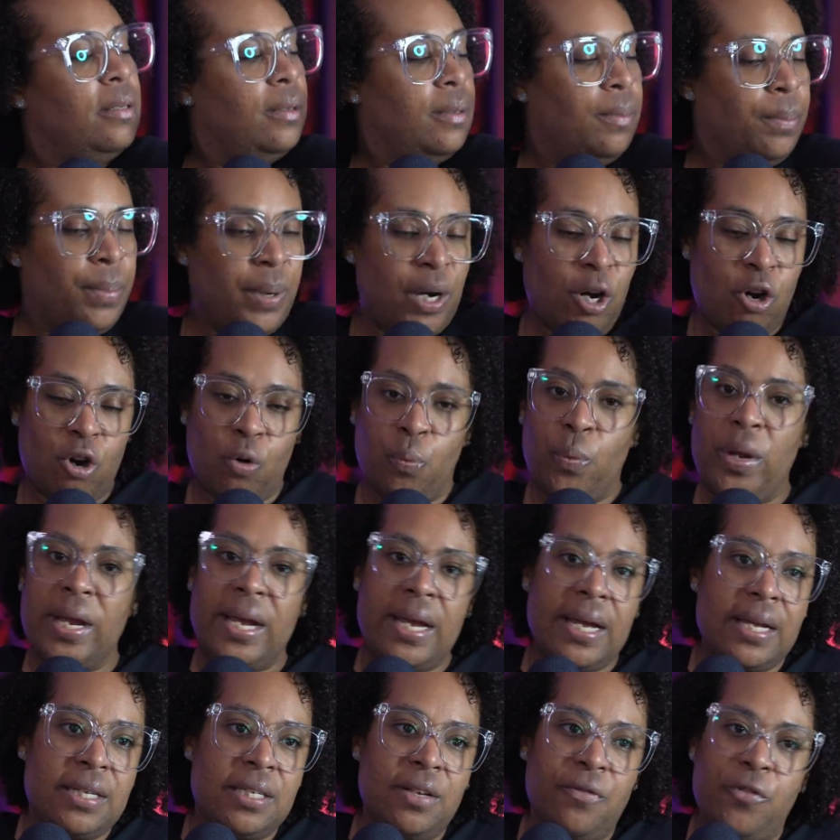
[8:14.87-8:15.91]
But on the
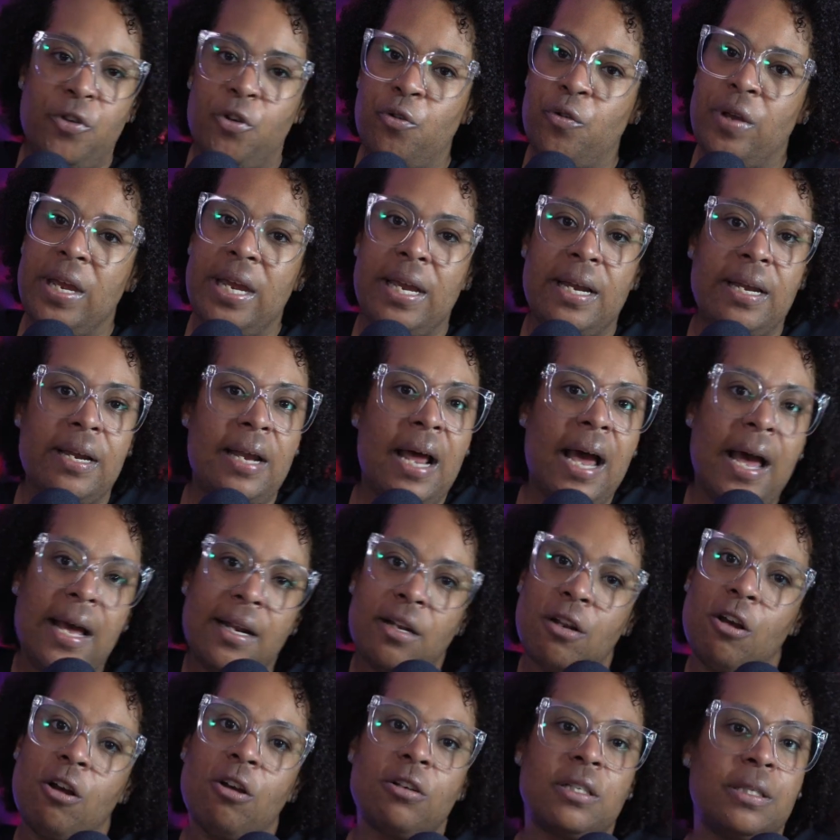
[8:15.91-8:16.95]
weekends, if you eating hot
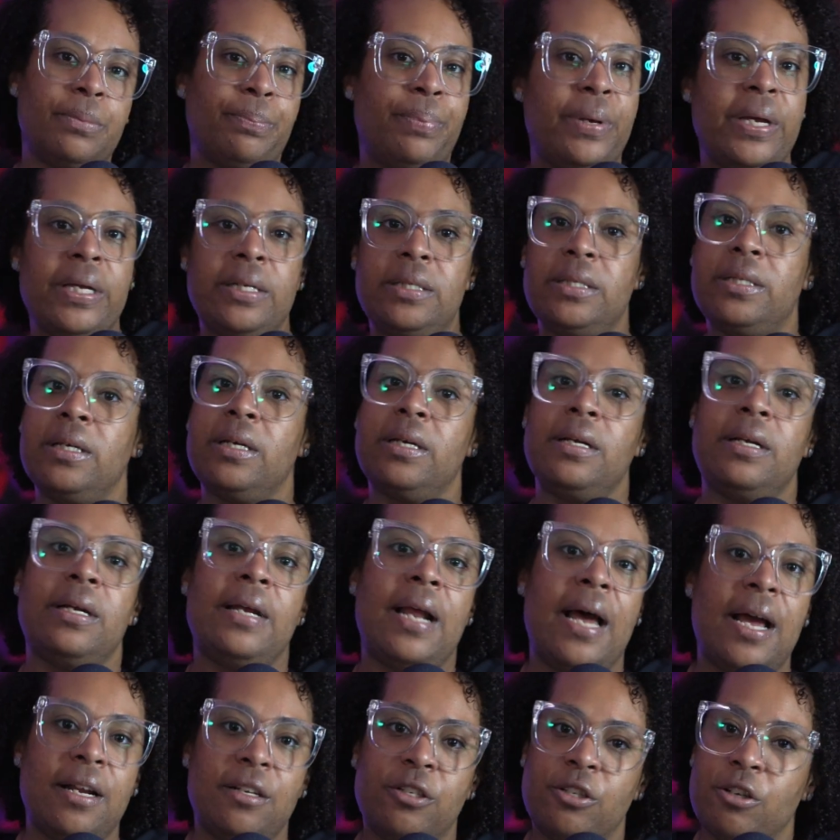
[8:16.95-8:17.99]
dogs and pizza and
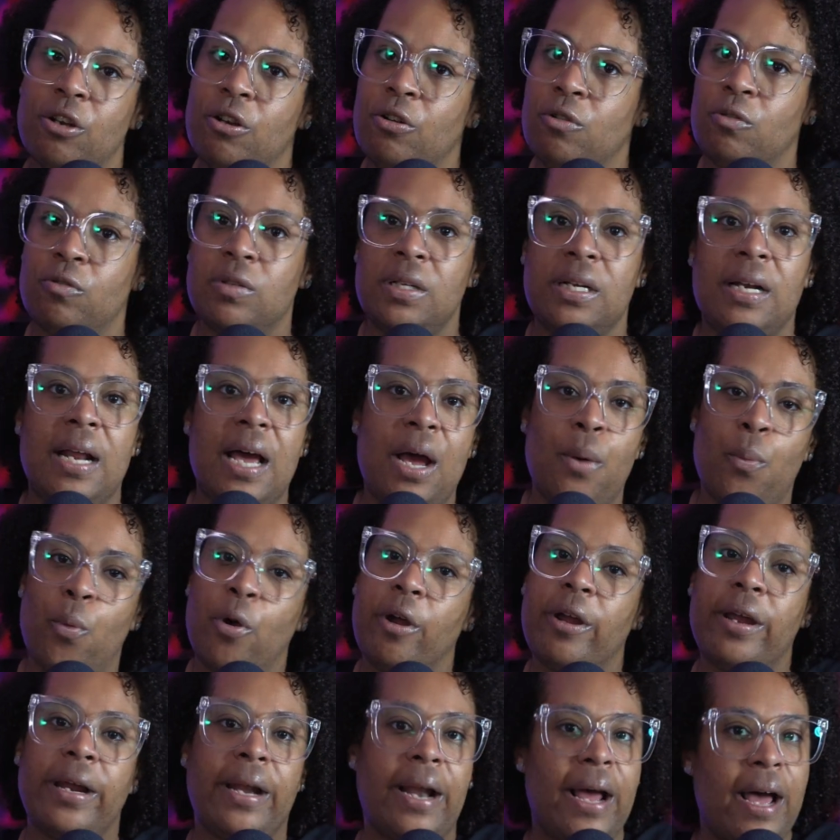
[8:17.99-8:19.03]
nachos and not
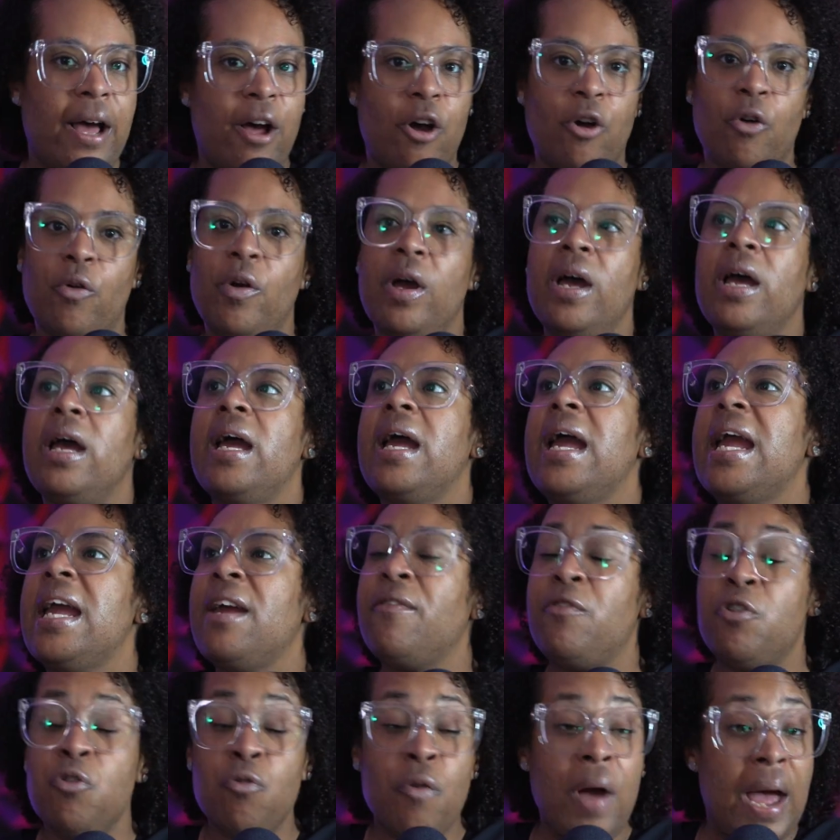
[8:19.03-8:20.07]
working out,
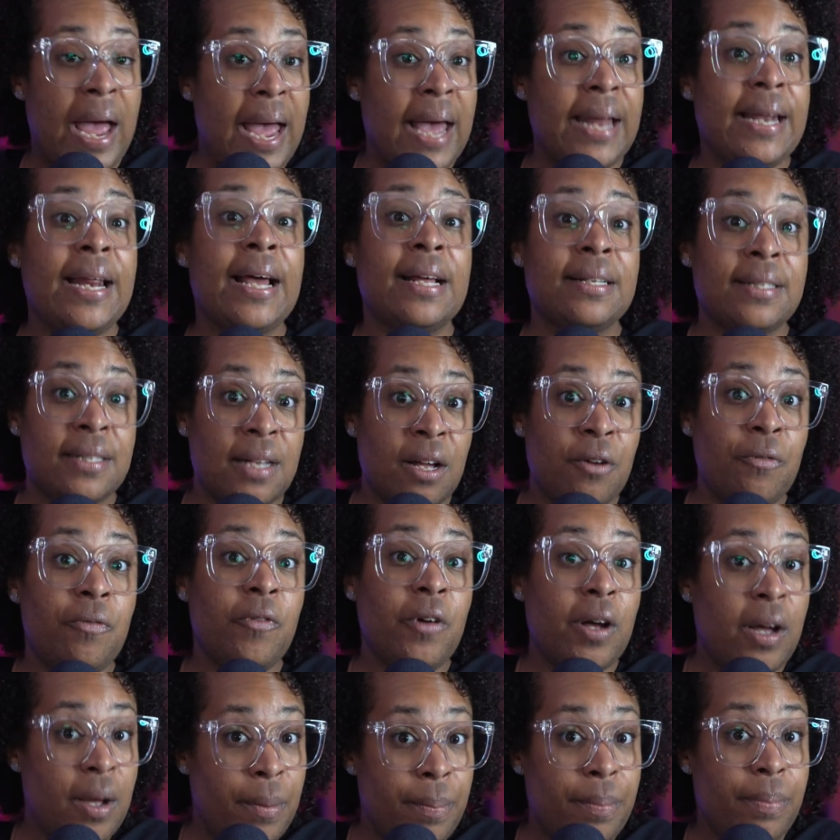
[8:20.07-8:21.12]
if you add that stuff
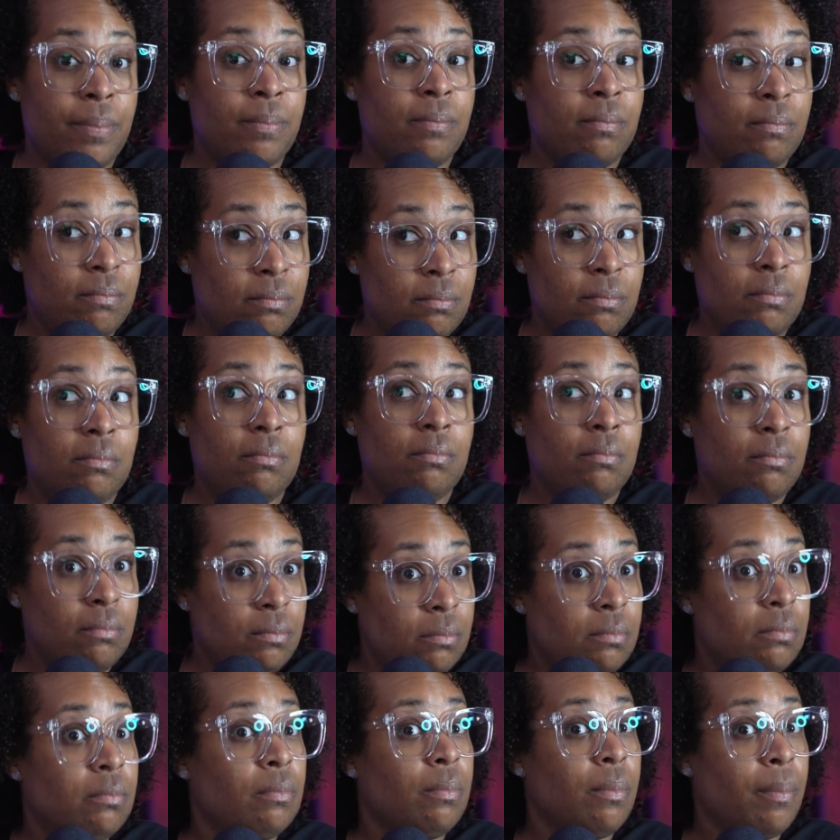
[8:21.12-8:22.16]
up,
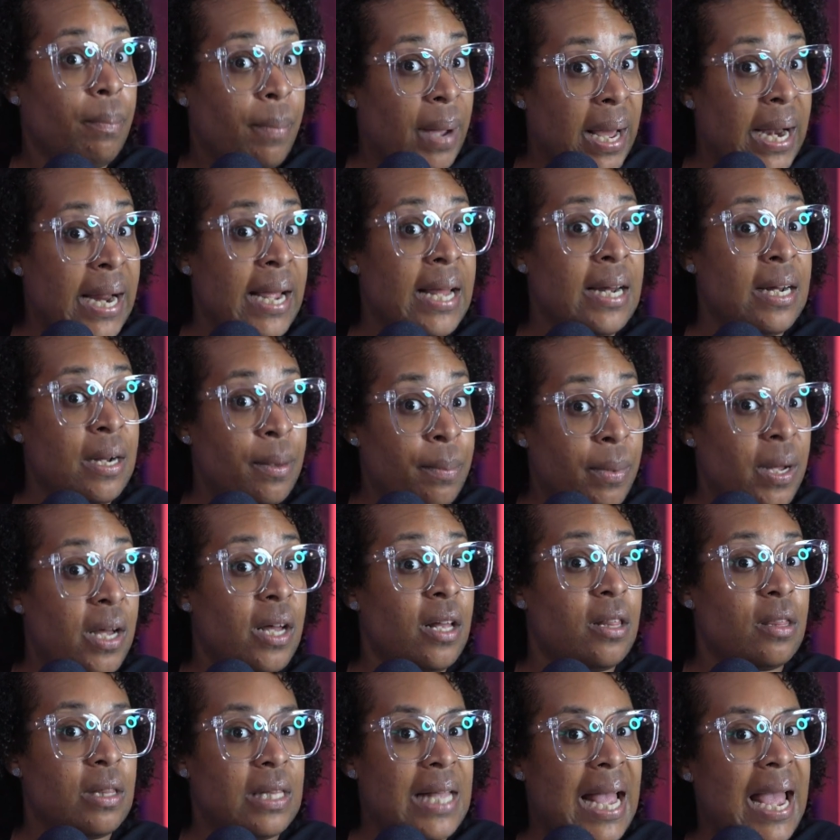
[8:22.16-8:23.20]
by the end of the
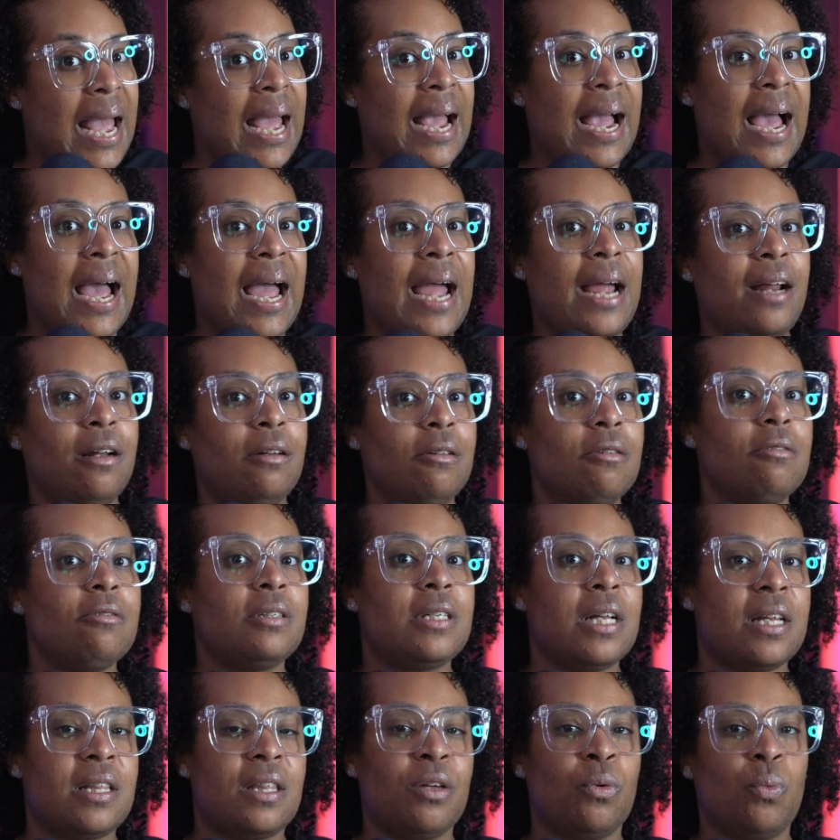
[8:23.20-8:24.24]
month, dang, I ain't lose
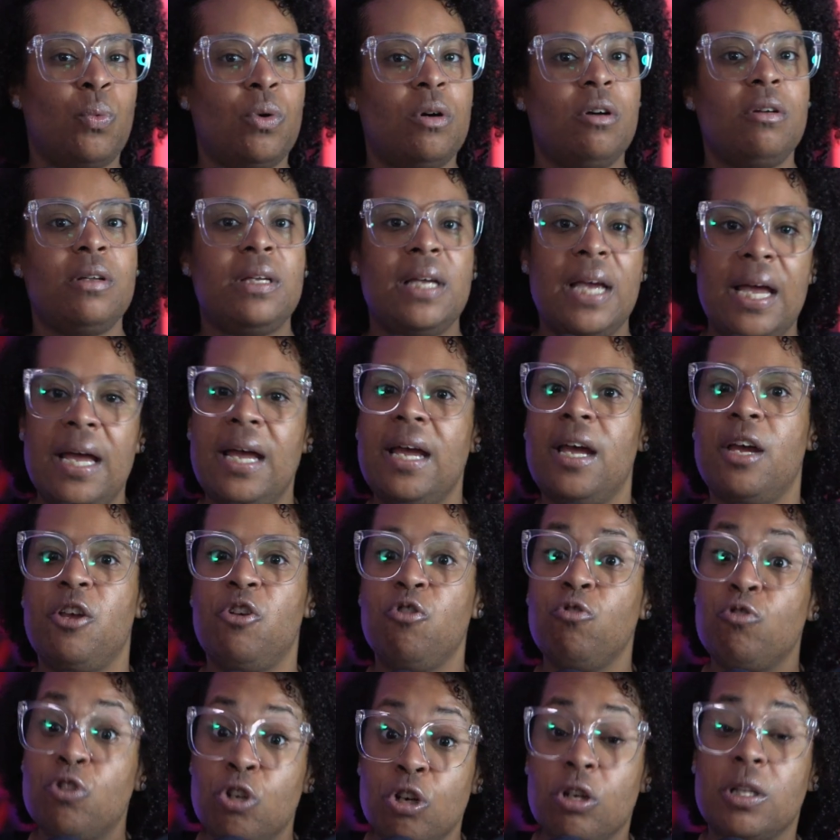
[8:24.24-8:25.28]
nothing. Well, yeah,
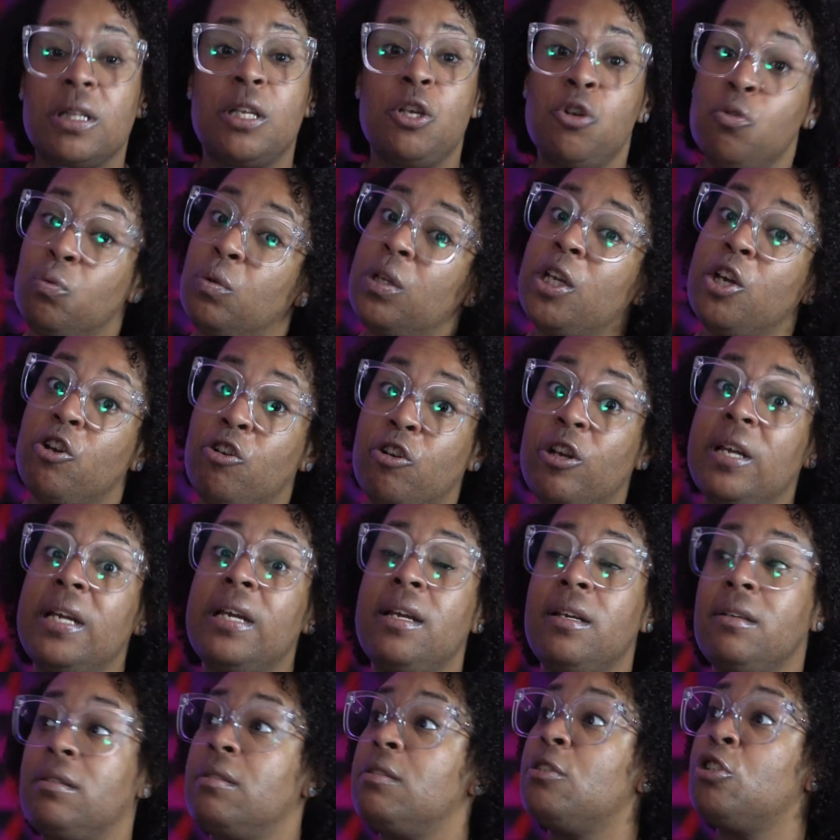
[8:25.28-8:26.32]
you
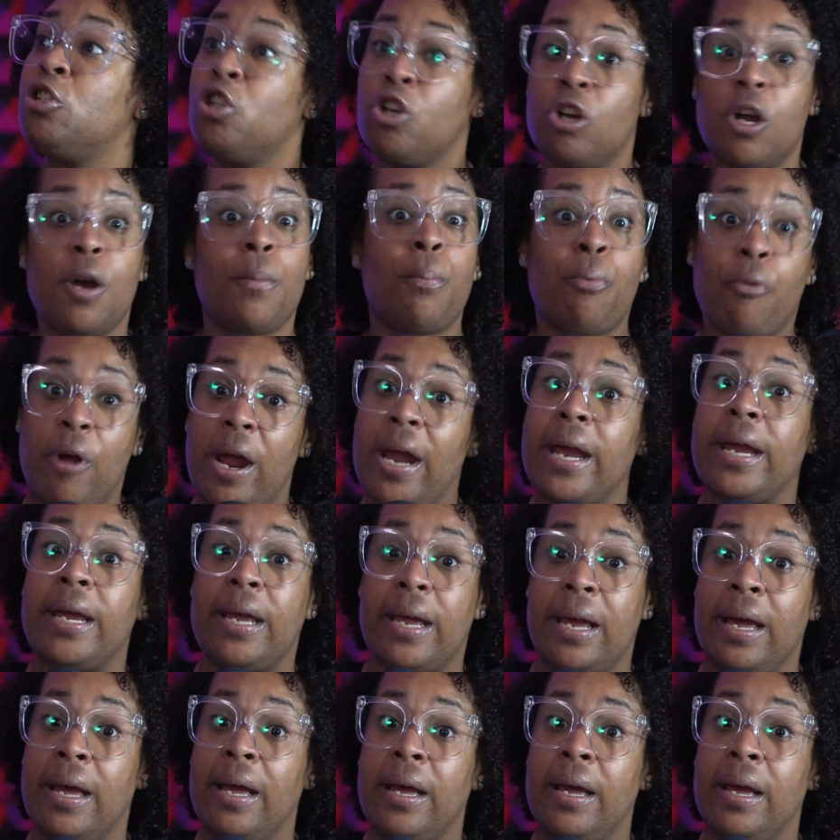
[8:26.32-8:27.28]
literally took a break.